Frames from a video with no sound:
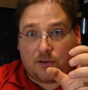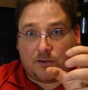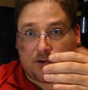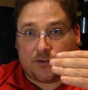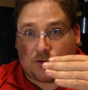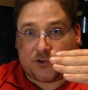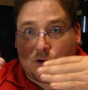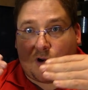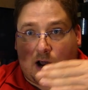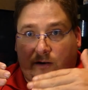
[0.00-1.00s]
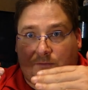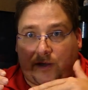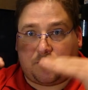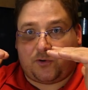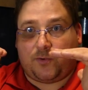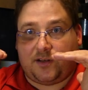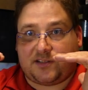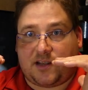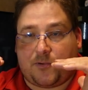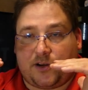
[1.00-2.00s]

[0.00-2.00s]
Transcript: There, there's no conflict between the stepper